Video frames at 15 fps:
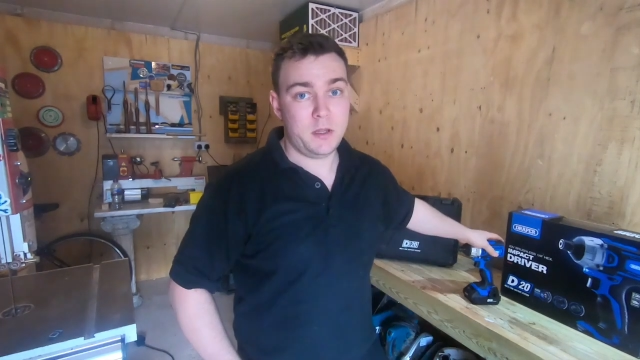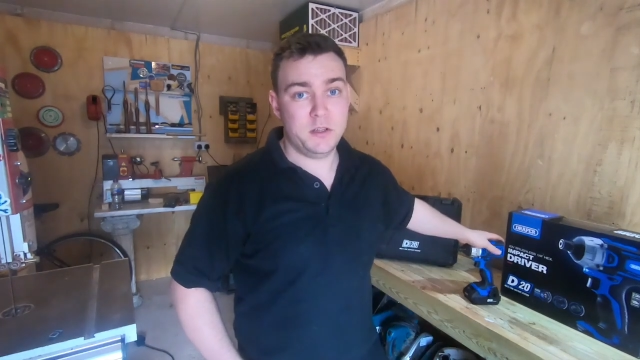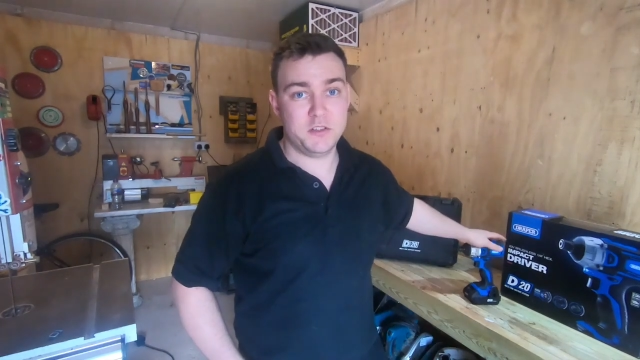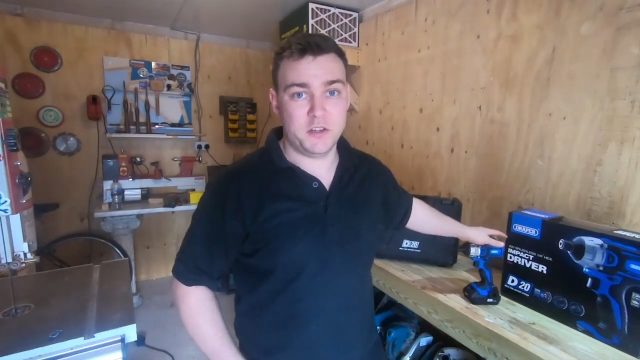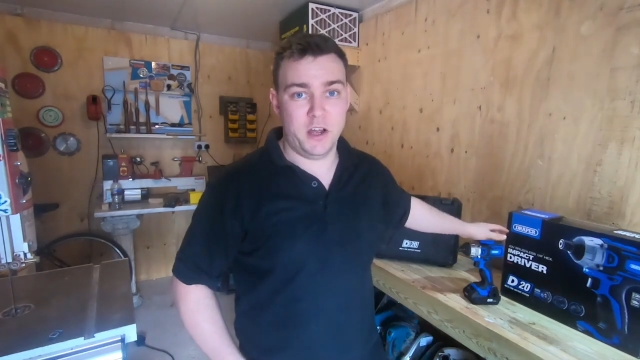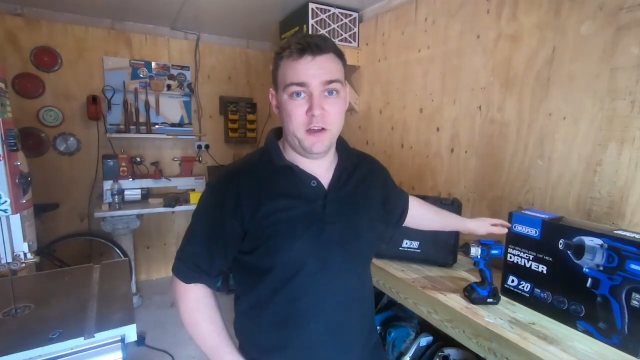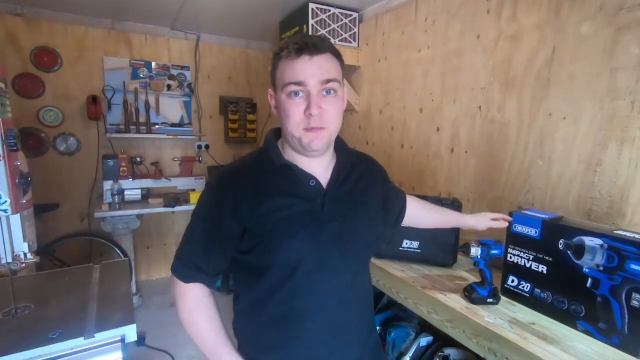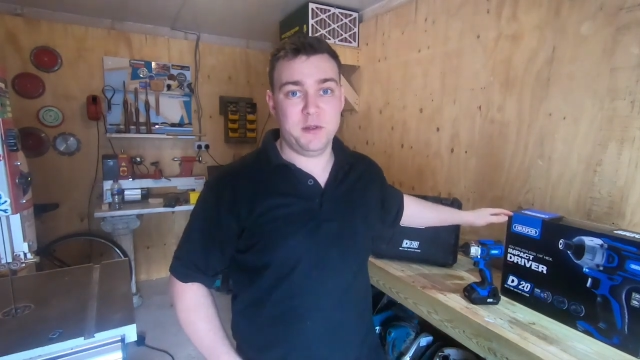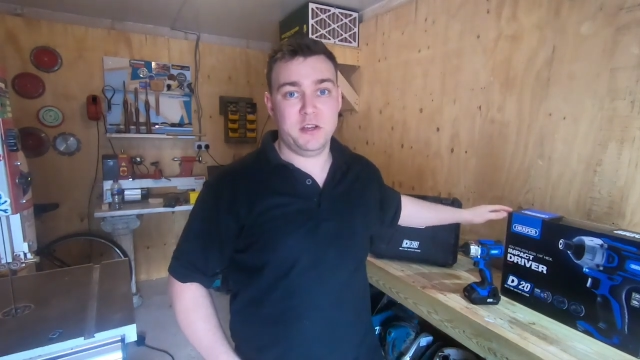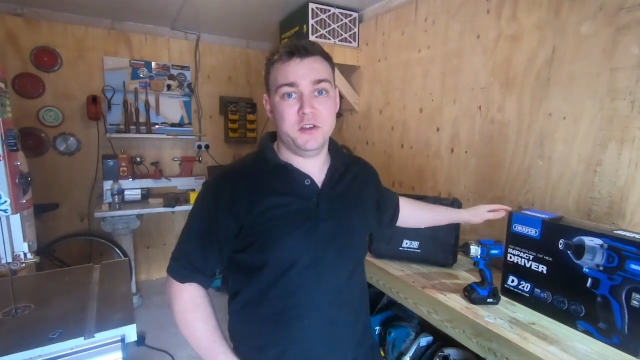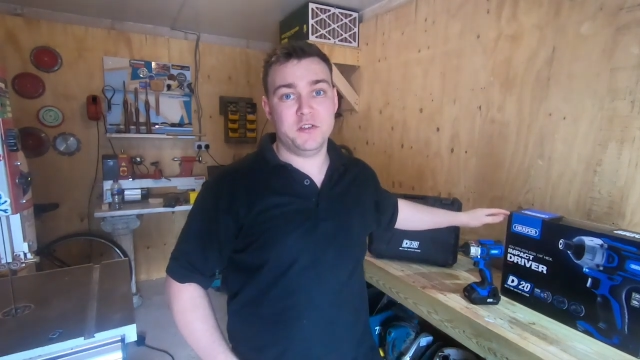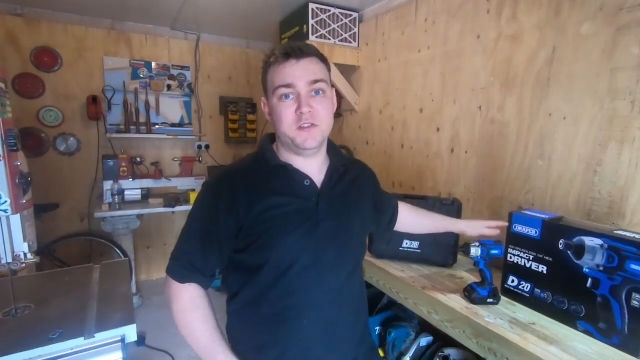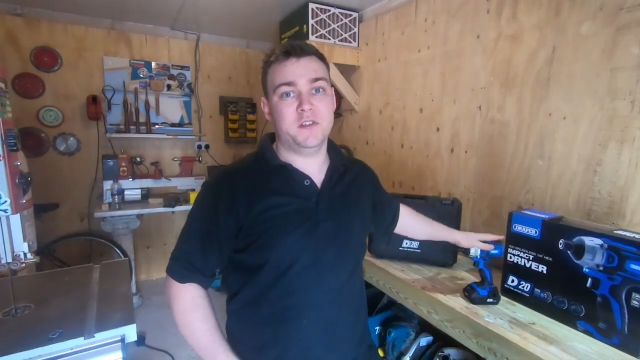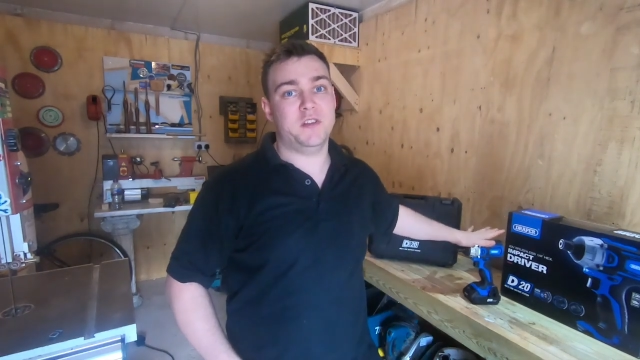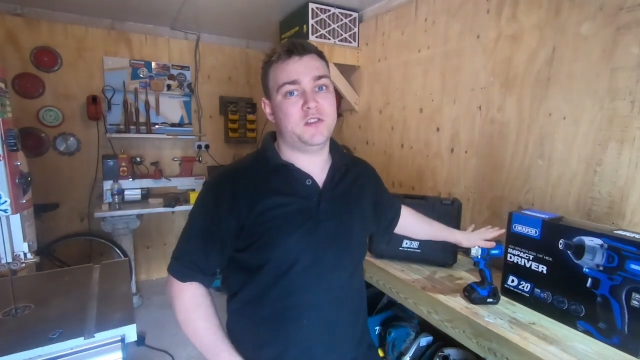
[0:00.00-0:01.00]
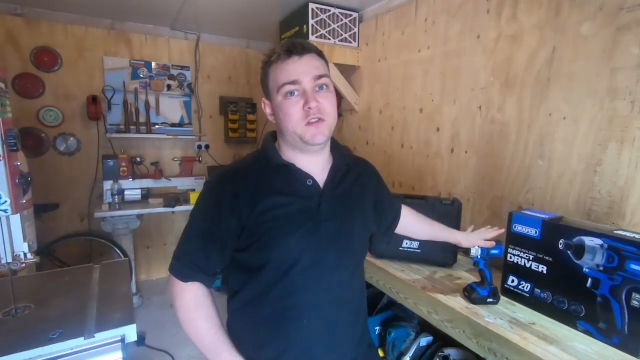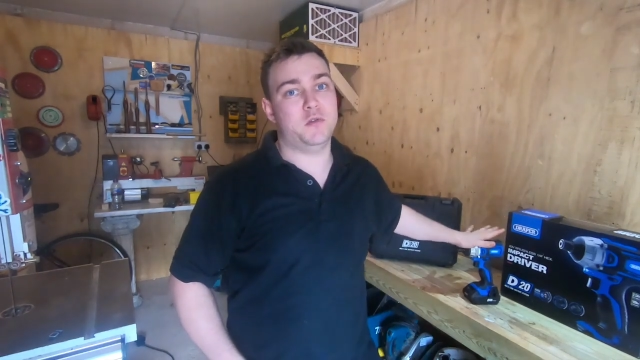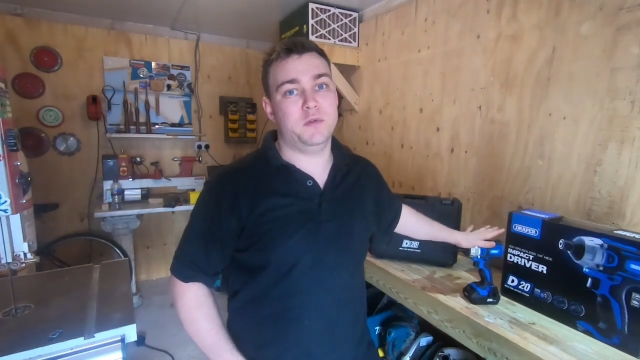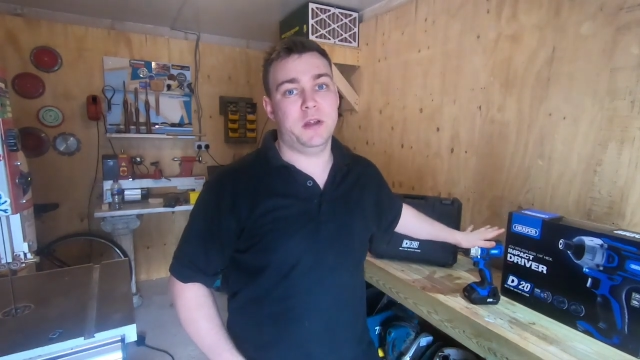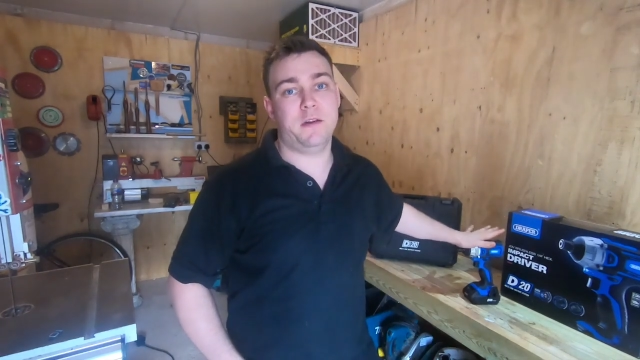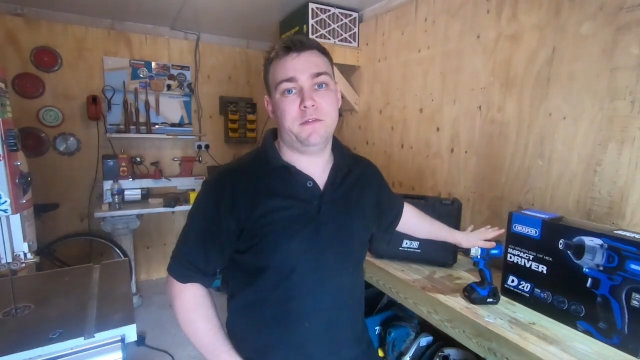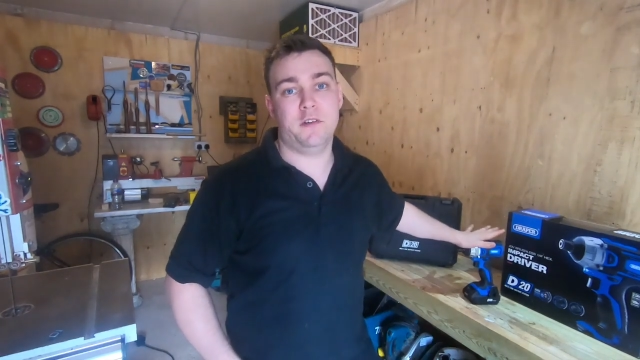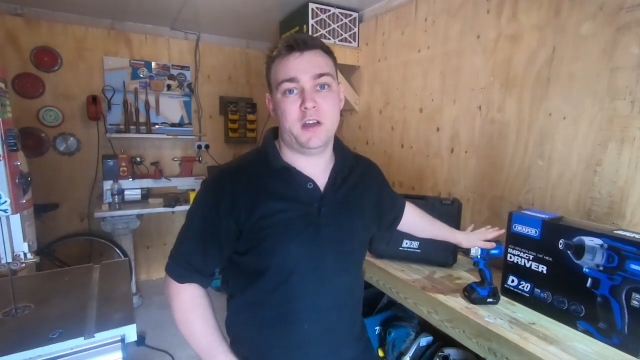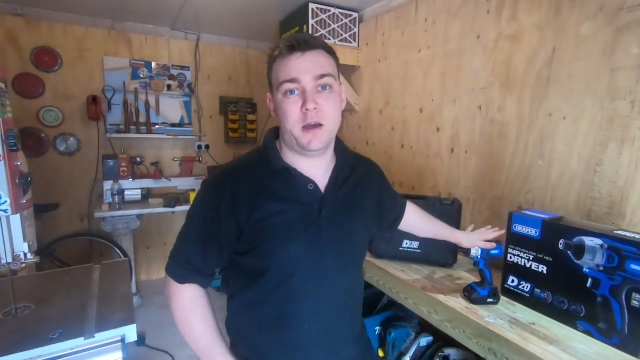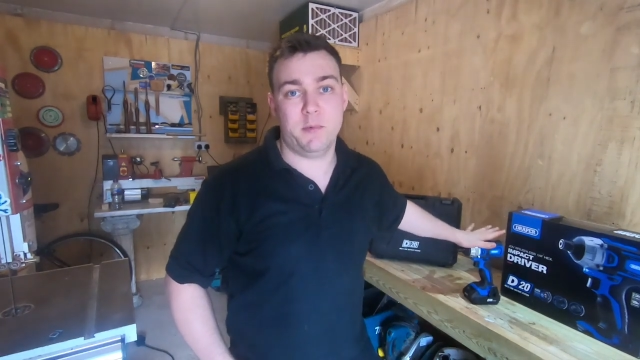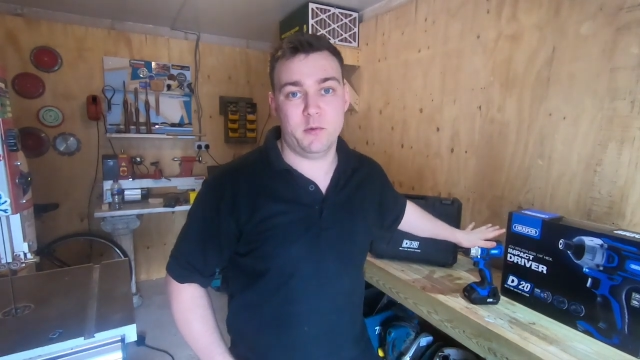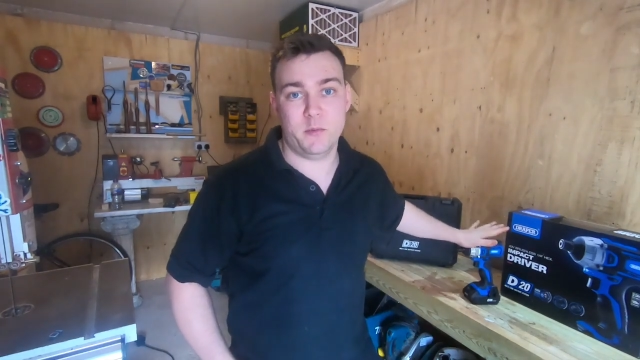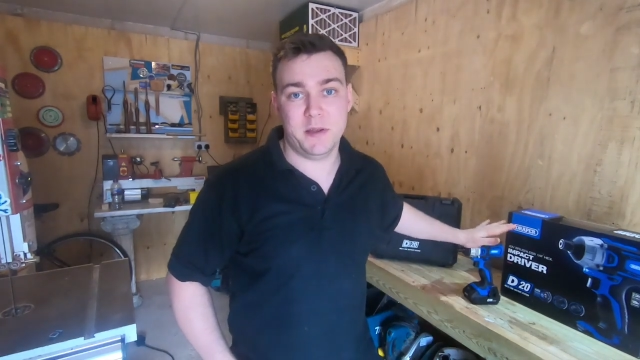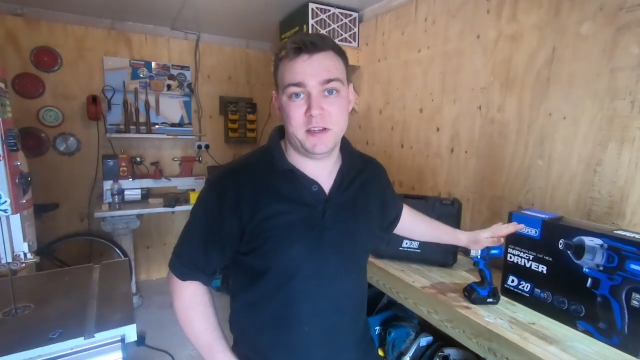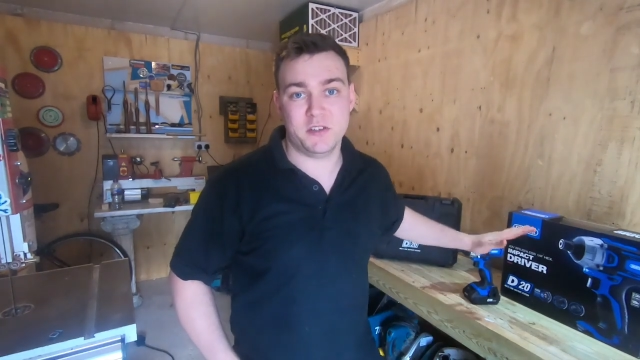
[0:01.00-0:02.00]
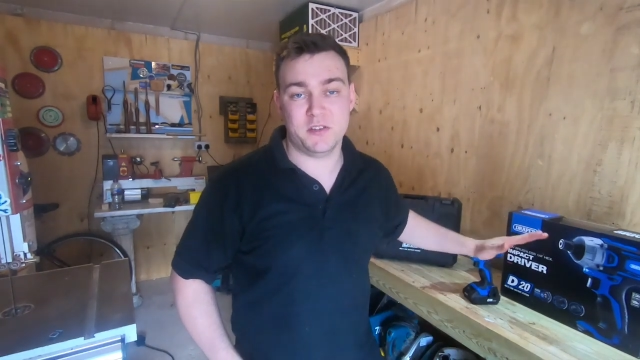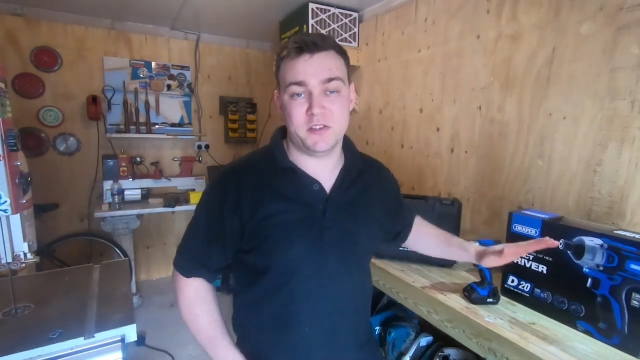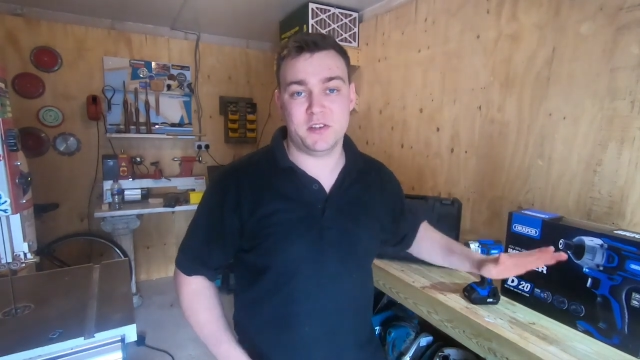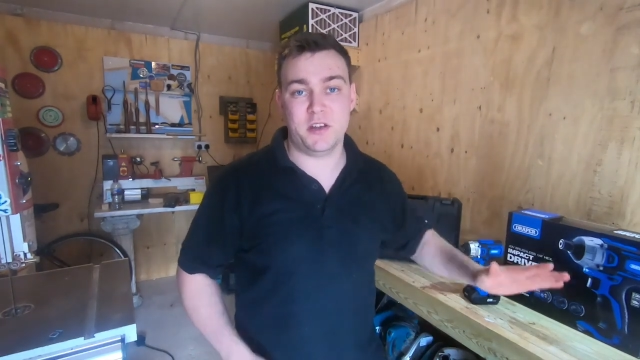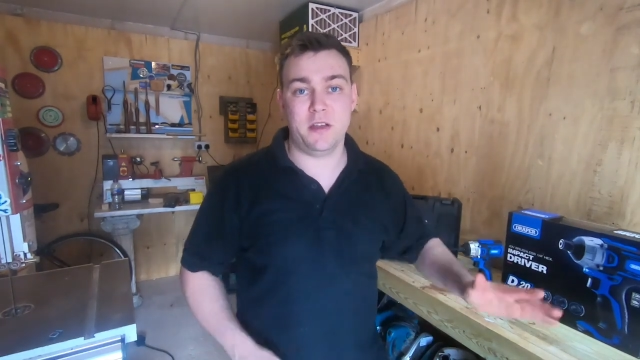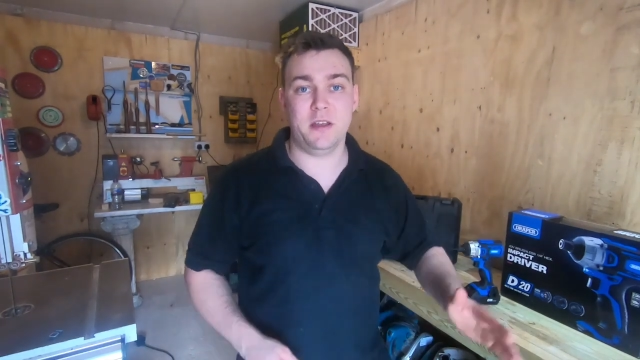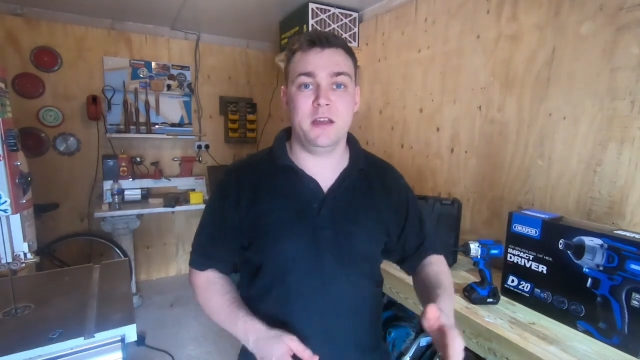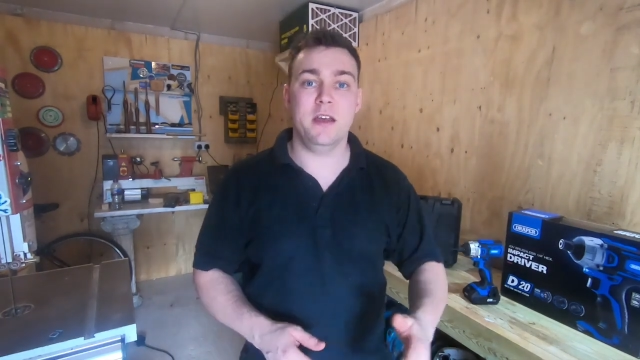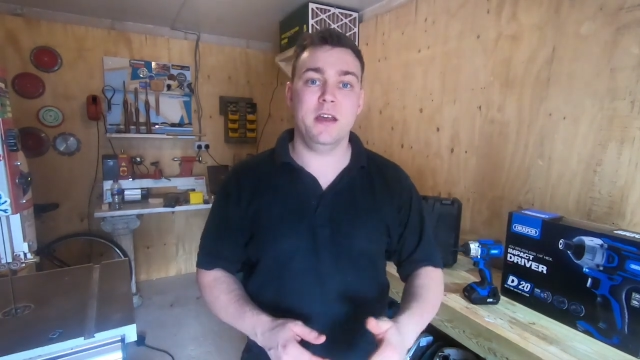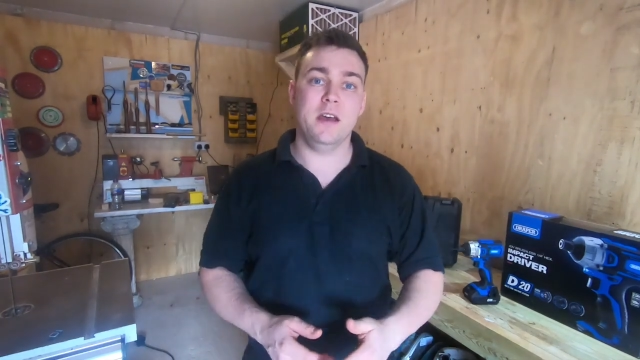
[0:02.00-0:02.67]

So I've been using this tool now for a couple of weeks on site.